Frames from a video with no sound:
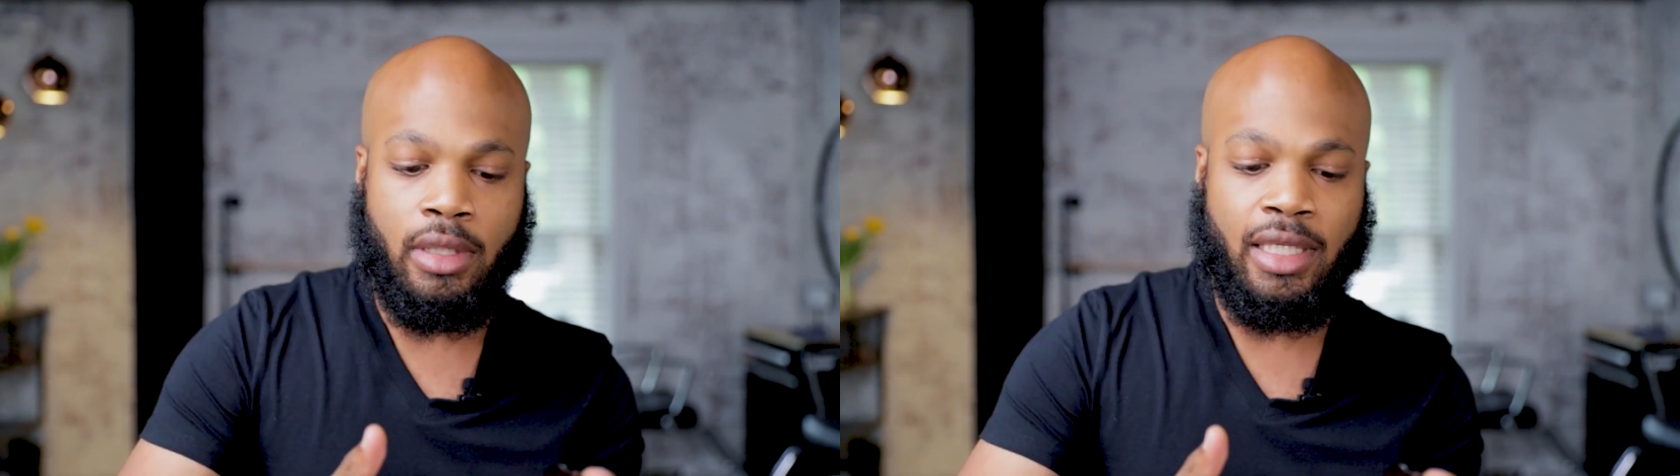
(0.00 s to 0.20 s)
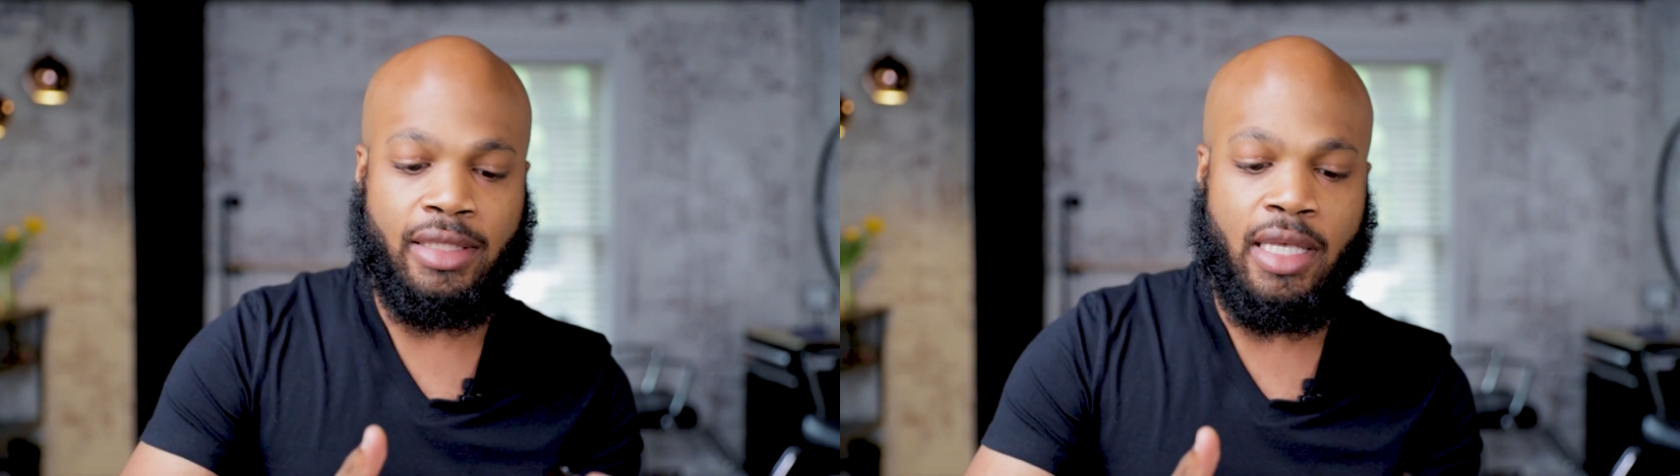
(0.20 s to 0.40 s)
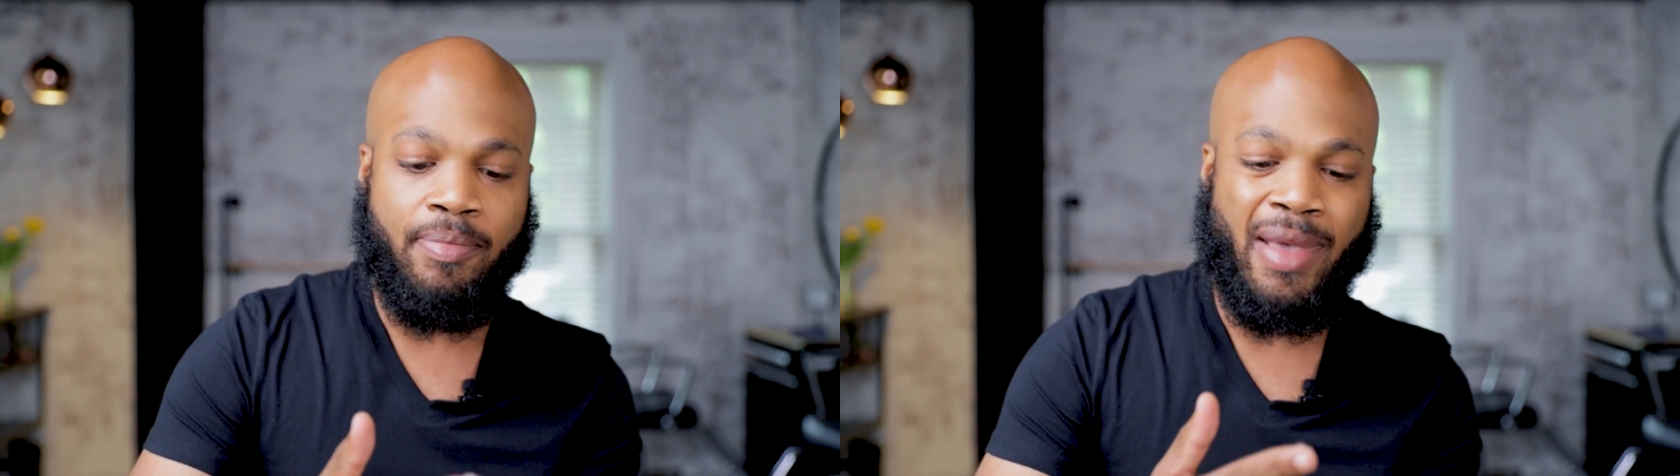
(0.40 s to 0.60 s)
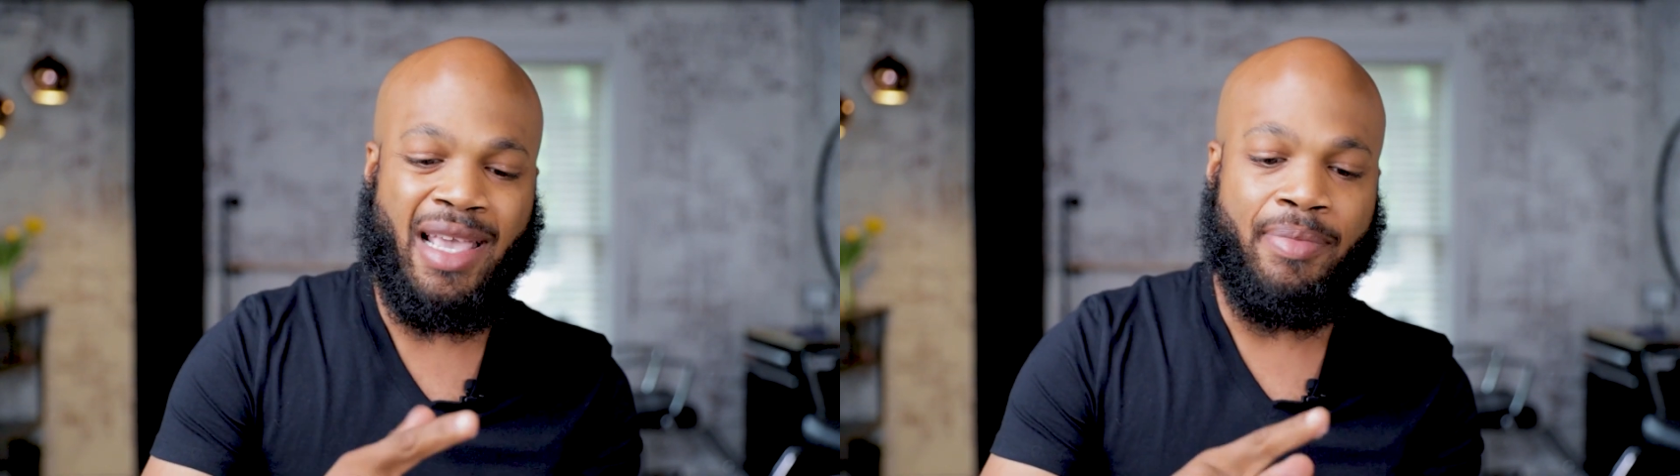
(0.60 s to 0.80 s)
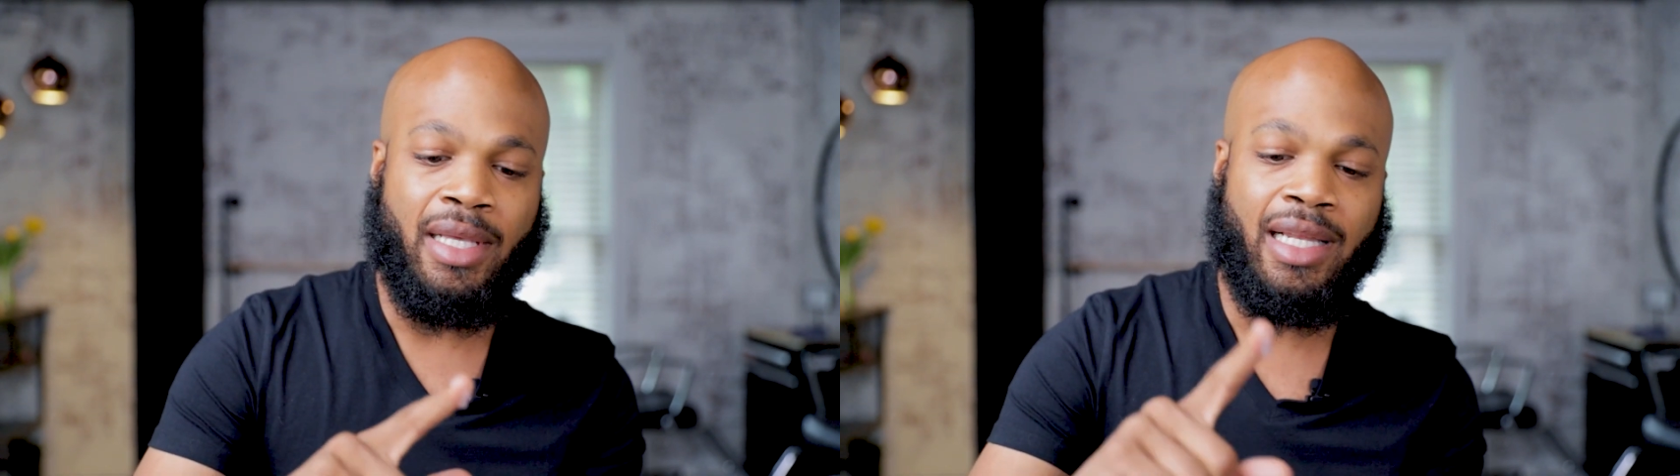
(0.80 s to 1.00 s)
Like I said,
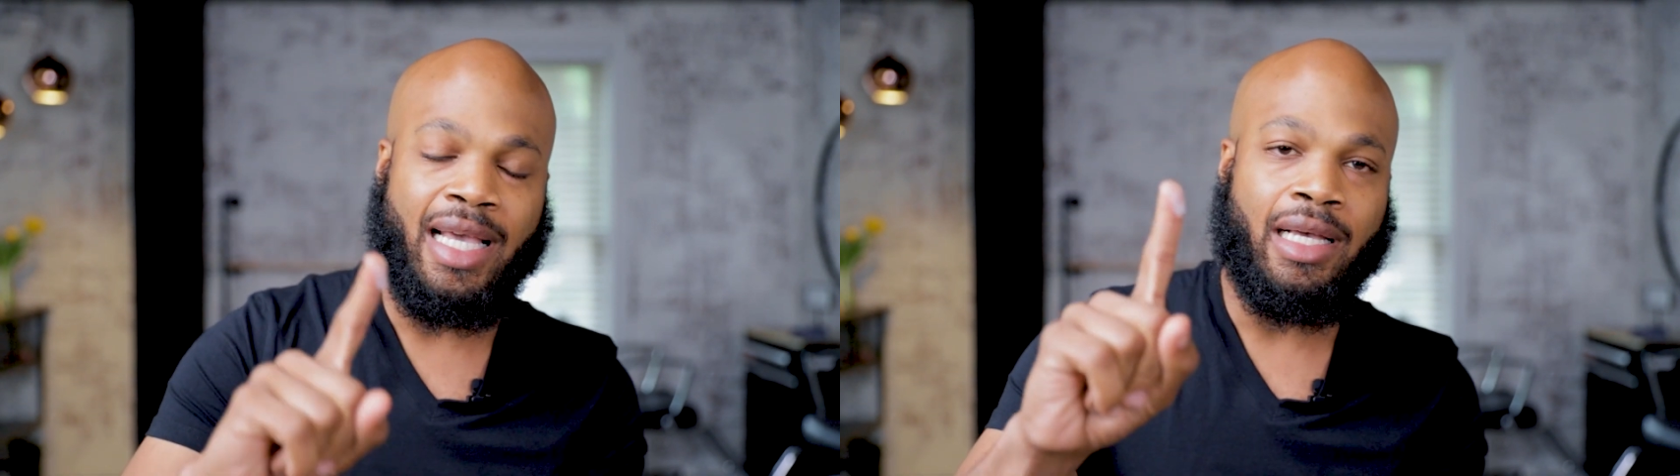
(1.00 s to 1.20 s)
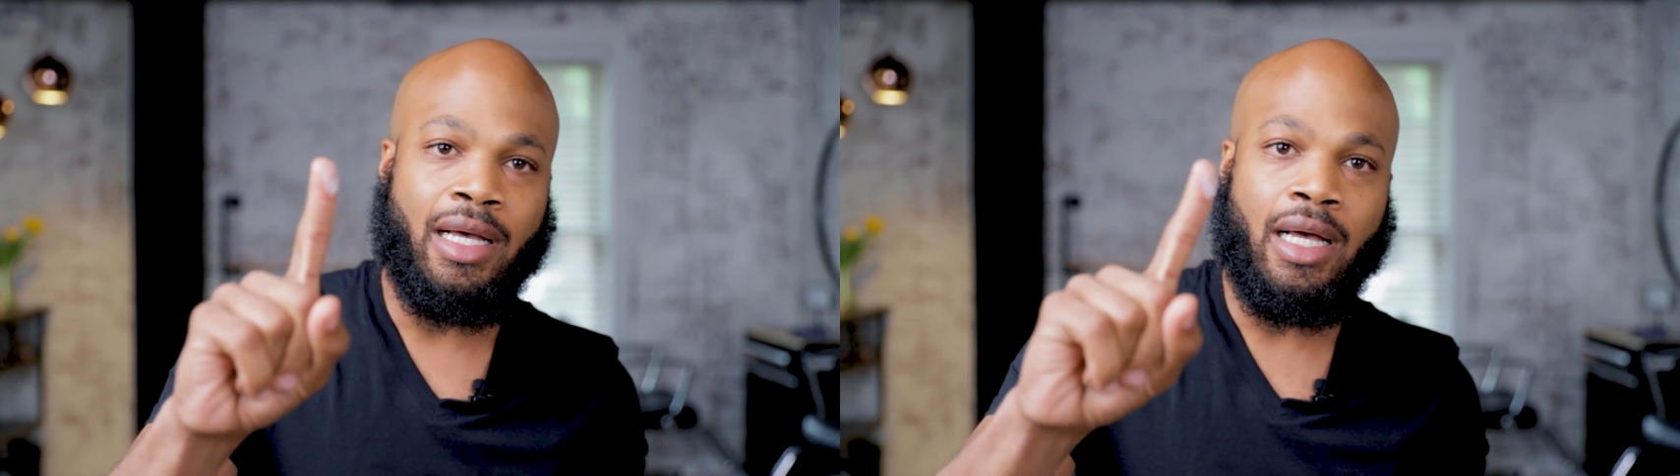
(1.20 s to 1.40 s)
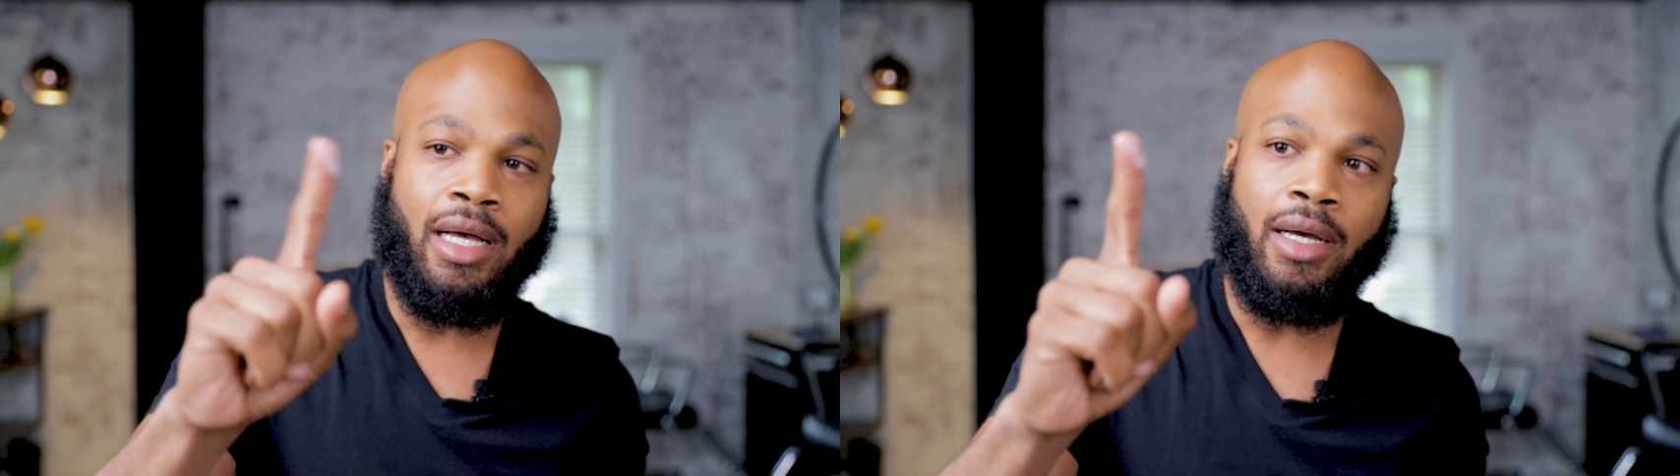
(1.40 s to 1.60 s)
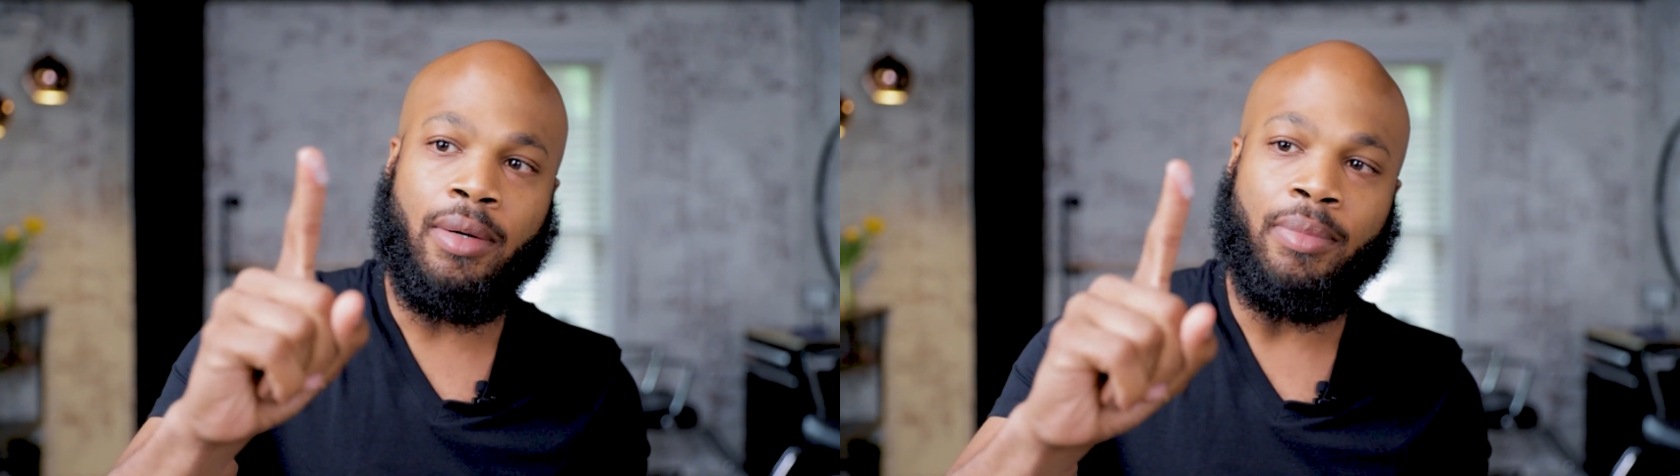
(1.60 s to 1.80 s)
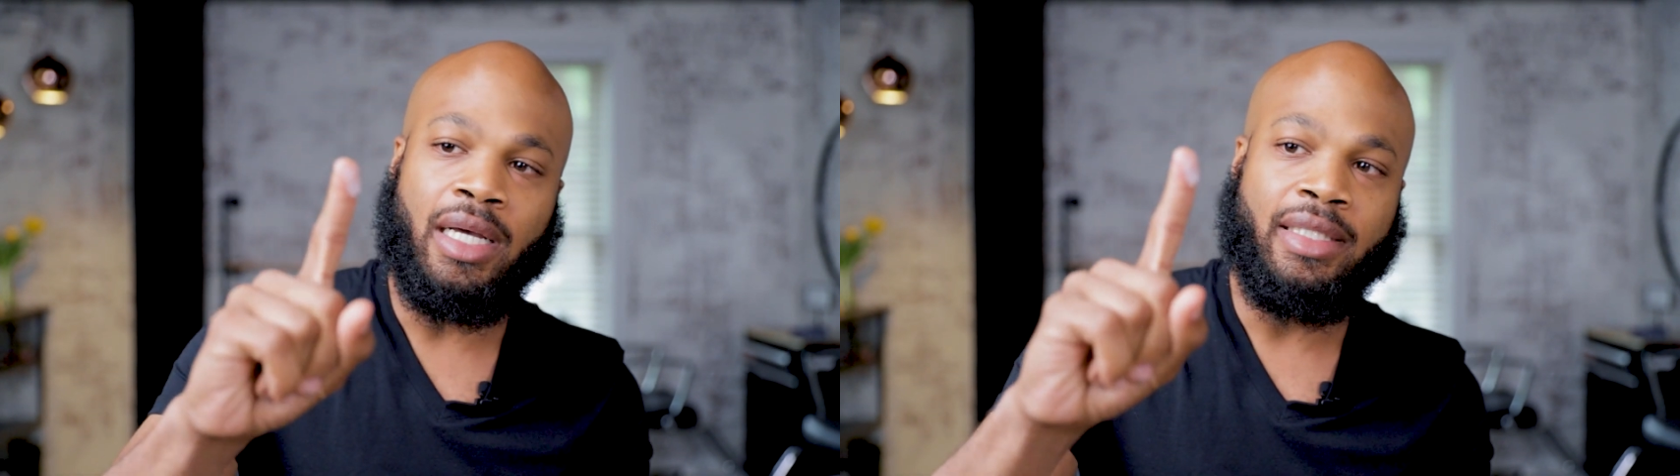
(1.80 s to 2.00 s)
maybe like
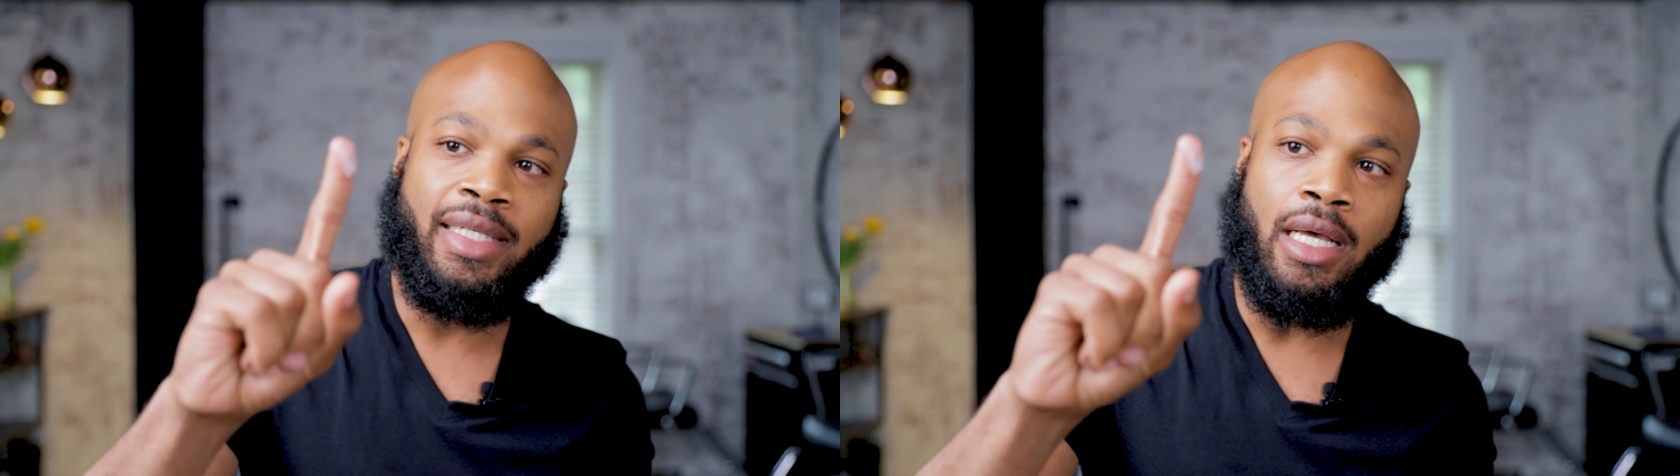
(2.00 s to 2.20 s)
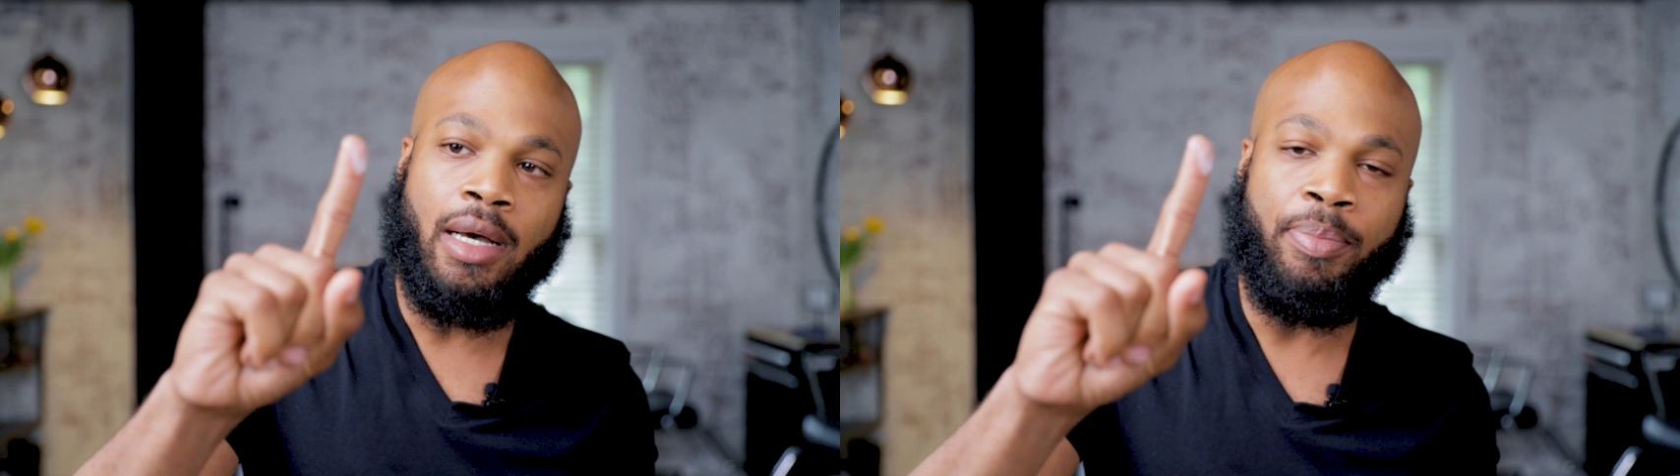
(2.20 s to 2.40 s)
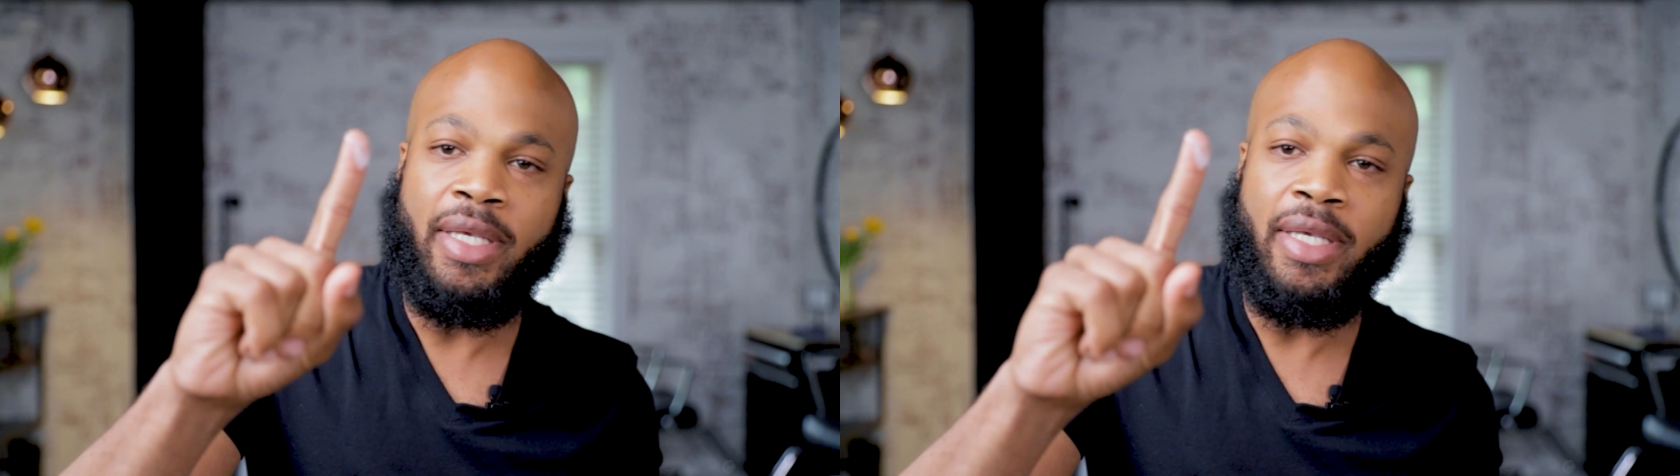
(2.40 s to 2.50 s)
a